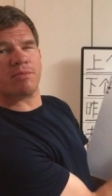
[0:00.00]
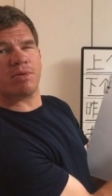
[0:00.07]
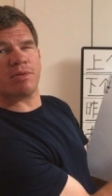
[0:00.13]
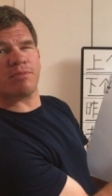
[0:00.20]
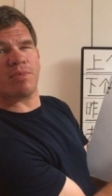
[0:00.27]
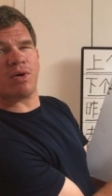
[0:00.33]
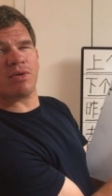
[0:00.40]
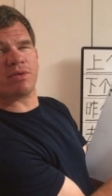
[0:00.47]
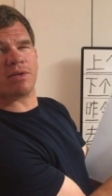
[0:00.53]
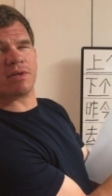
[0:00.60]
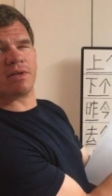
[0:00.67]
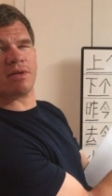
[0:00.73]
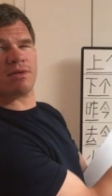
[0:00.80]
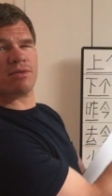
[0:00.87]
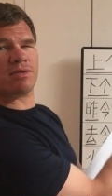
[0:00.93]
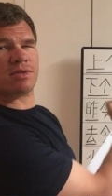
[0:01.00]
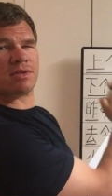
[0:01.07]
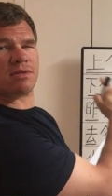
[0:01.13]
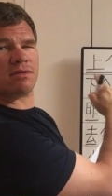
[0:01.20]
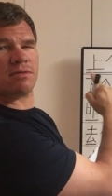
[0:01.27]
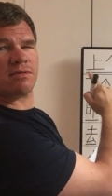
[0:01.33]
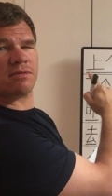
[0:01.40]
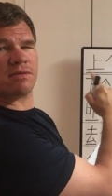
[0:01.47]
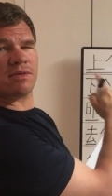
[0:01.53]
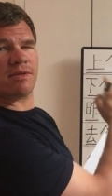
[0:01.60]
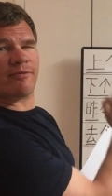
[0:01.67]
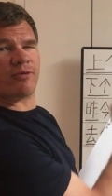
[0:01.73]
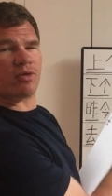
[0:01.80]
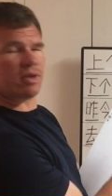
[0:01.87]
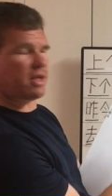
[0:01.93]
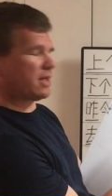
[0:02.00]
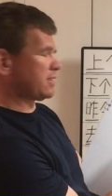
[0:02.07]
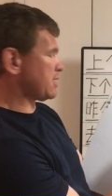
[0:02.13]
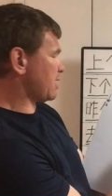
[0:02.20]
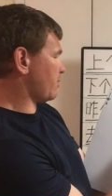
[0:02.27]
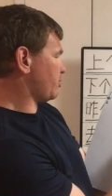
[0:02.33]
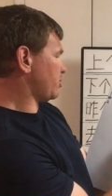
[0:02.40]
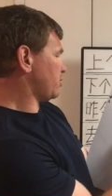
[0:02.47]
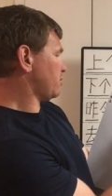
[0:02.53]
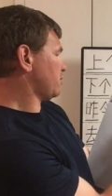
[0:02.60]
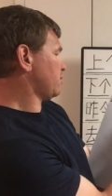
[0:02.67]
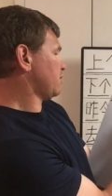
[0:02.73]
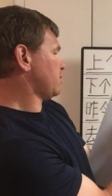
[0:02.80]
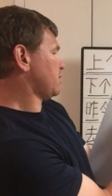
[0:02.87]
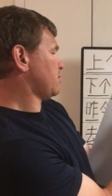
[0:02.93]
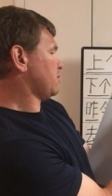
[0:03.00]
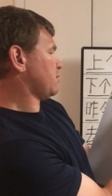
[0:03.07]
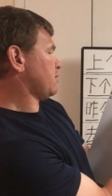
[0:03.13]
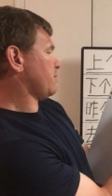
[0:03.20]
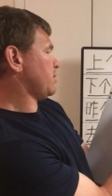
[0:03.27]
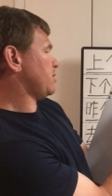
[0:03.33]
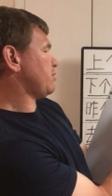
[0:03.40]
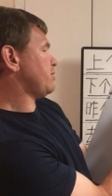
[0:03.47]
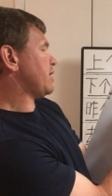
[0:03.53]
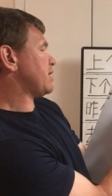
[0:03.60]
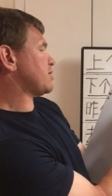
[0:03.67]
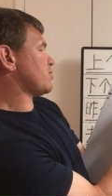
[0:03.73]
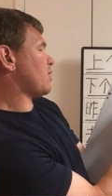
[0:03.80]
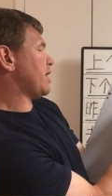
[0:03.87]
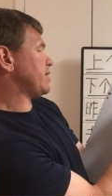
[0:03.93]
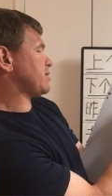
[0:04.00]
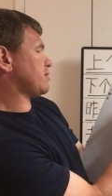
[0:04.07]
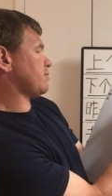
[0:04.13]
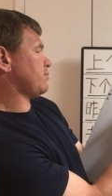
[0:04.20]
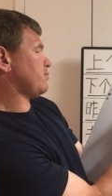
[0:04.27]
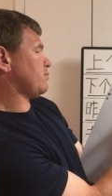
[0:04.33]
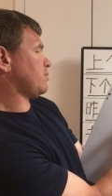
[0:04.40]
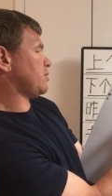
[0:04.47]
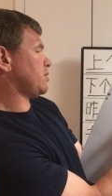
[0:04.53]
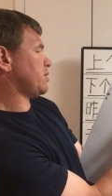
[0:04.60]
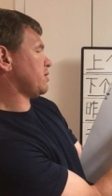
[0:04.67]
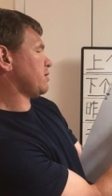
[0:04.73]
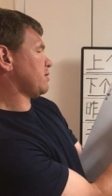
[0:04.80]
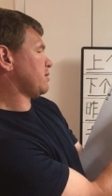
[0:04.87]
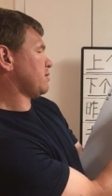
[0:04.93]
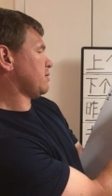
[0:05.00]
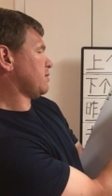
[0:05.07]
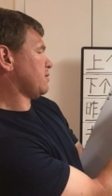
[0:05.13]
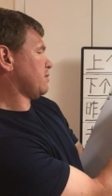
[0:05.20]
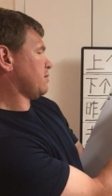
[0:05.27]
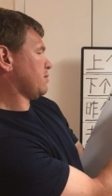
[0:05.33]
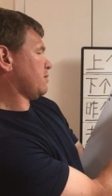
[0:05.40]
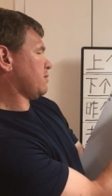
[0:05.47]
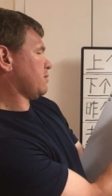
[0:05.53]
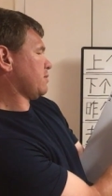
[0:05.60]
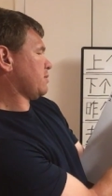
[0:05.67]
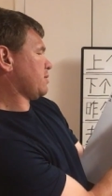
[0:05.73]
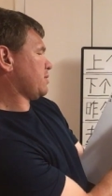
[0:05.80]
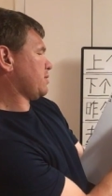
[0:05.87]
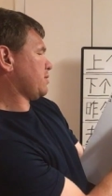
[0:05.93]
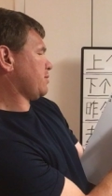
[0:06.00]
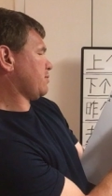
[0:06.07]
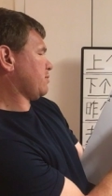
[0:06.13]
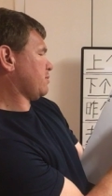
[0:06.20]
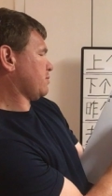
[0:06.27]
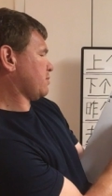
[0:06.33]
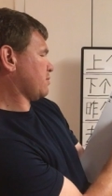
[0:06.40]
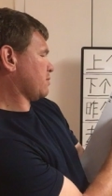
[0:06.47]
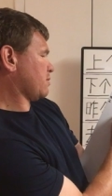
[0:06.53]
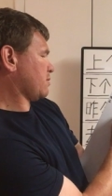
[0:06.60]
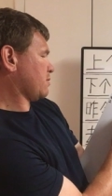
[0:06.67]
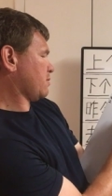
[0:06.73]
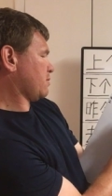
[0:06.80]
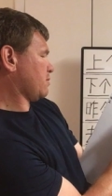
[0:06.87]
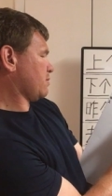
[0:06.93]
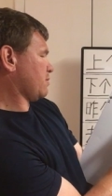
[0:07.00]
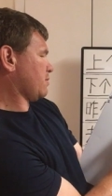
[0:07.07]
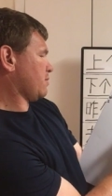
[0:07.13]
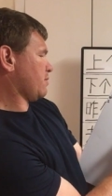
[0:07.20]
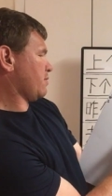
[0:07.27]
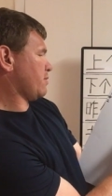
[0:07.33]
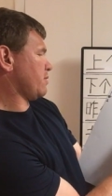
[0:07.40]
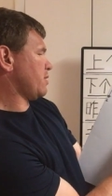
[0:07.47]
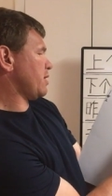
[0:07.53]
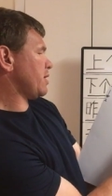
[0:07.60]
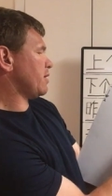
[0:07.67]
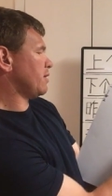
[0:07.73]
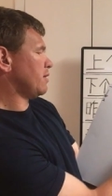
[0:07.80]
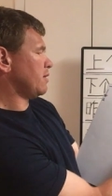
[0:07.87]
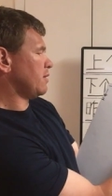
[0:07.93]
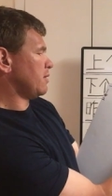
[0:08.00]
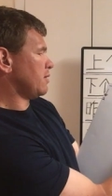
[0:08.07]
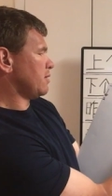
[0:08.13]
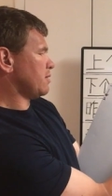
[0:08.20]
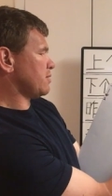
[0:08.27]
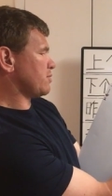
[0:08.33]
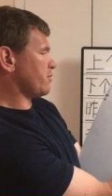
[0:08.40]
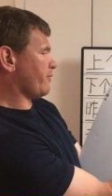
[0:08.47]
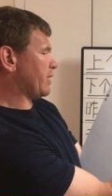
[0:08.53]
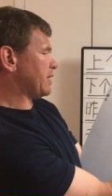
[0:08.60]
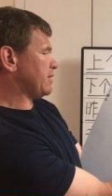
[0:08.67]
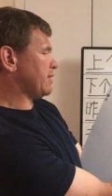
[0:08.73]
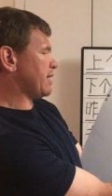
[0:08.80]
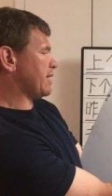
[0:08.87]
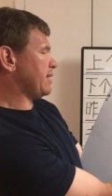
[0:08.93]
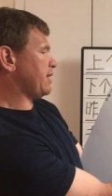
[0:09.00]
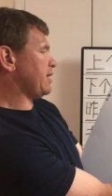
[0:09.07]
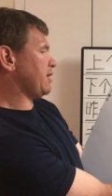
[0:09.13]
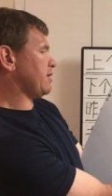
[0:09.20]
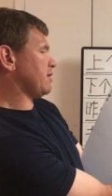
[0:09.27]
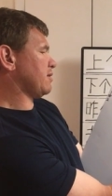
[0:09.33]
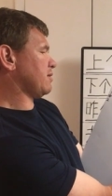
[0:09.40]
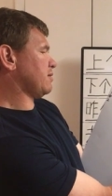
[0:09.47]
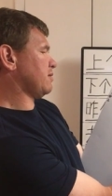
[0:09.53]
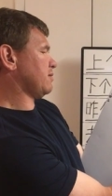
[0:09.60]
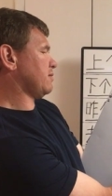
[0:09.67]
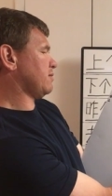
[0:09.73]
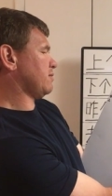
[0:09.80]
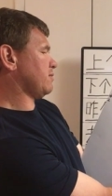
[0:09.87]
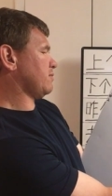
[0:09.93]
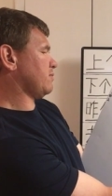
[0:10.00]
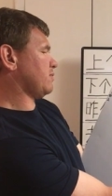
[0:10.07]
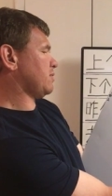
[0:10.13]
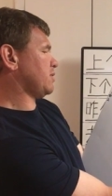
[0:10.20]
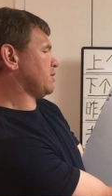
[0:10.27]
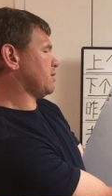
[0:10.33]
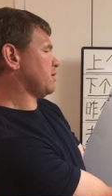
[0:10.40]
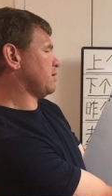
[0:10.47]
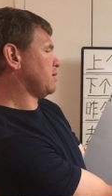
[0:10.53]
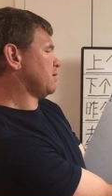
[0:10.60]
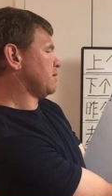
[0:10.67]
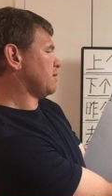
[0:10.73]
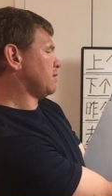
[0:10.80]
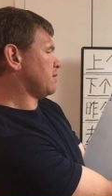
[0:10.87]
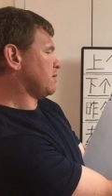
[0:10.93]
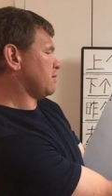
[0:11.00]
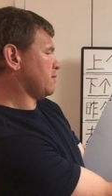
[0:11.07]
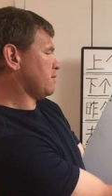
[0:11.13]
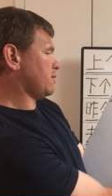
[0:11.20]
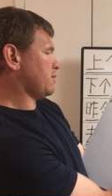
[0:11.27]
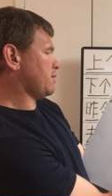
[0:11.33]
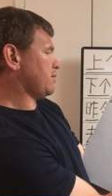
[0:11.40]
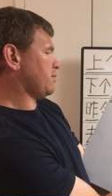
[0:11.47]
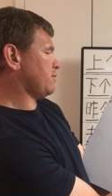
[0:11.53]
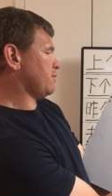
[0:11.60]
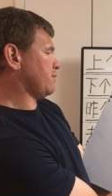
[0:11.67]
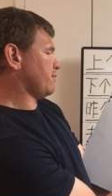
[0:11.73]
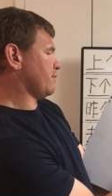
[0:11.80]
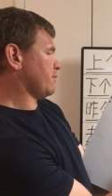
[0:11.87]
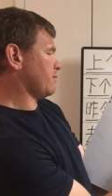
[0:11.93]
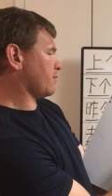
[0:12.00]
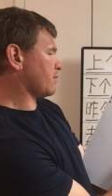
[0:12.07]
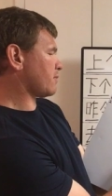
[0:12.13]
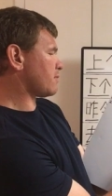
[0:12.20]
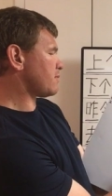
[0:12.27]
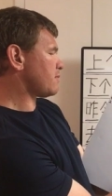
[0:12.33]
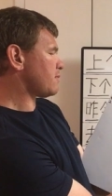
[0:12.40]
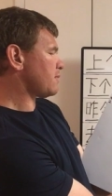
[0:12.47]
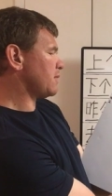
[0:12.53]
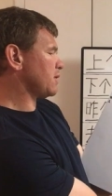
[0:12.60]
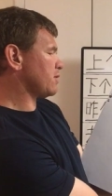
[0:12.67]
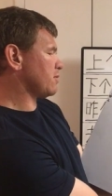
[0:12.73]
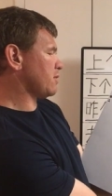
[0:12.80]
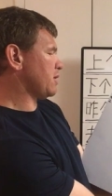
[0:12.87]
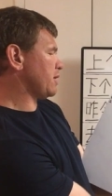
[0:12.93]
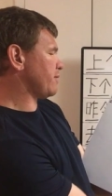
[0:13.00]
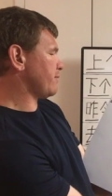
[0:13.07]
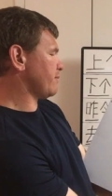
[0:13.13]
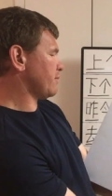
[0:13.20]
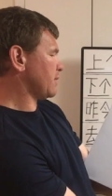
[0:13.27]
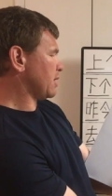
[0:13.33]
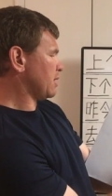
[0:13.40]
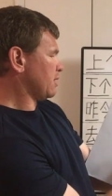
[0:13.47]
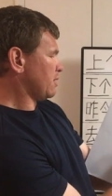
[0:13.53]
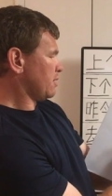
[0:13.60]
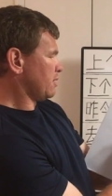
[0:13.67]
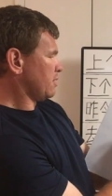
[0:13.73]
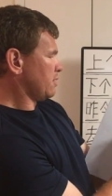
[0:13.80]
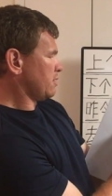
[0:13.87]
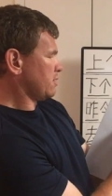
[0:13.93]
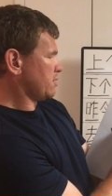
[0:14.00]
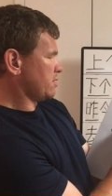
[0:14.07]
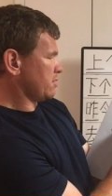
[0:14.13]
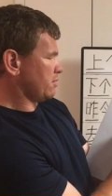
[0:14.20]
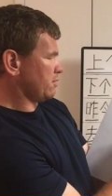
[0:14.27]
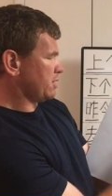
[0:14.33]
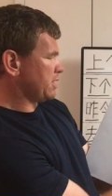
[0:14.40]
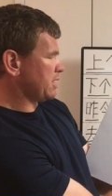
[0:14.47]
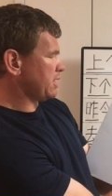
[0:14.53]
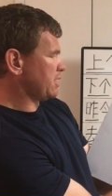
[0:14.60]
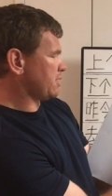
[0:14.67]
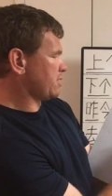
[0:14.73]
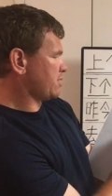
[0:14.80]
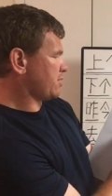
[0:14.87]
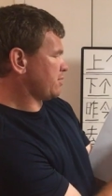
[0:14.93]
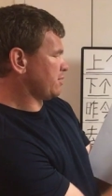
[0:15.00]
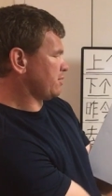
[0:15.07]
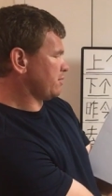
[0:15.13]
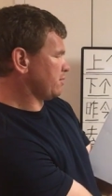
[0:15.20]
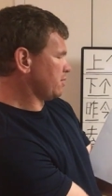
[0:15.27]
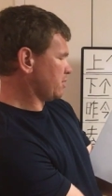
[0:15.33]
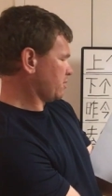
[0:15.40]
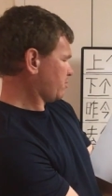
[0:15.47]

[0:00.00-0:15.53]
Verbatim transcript: to put both of those for the example. I'm going to do that twice. One, two, three. So if I did that again, one, two, three. So these two